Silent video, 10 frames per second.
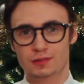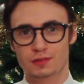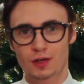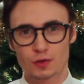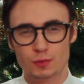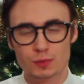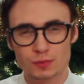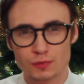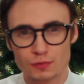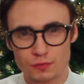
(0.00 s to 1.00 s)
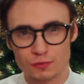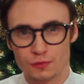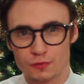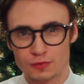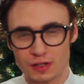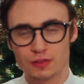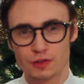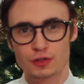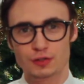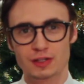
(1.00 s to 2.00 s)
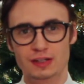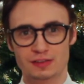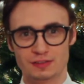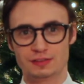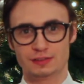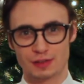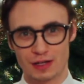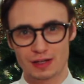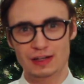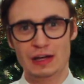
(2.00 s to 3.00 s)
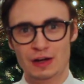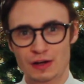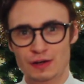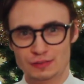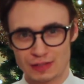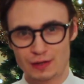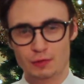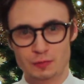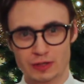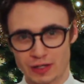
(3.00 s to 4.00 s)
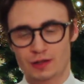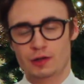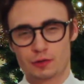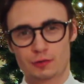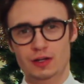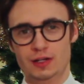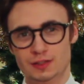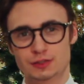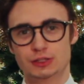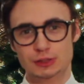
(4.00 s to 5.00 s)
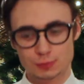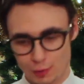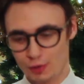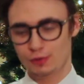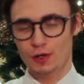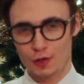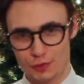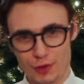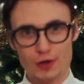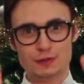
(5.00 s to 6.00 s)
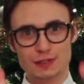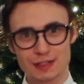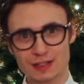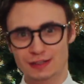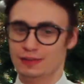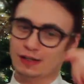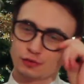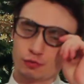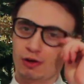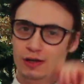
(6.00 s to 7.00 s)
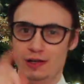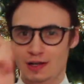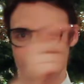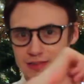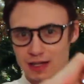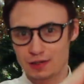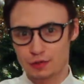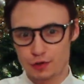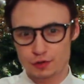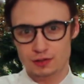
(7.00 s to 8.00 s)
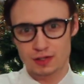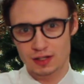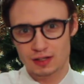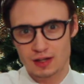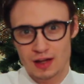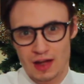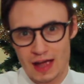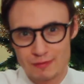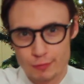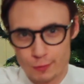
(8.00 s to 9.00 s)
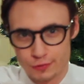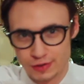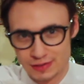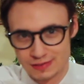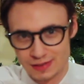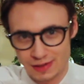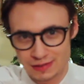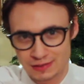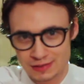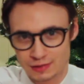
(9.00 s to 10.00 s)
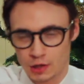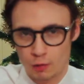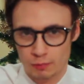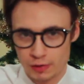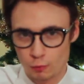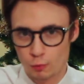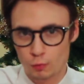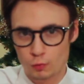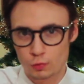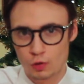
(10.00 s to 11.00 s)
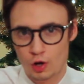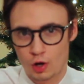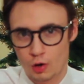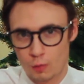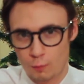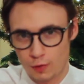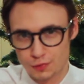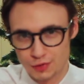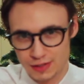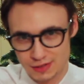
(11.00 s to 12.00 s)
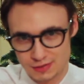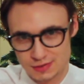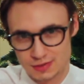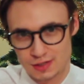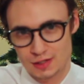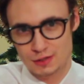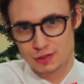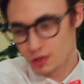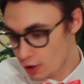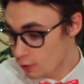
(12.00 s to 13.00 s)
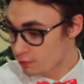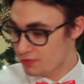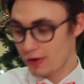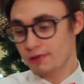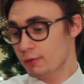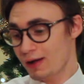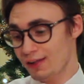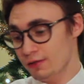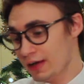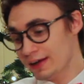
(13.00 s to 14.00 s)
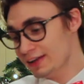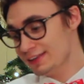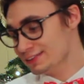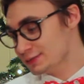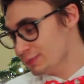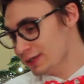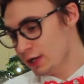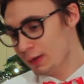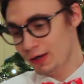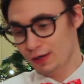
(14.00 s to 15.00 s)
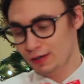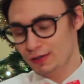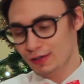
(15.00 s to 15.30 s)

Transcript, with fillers: No, say thirteen, okay? Say it with me. Three, two, one, thirteen. That's right, day thirteen. Everyone's excited. We all want this to go very well, and it's been going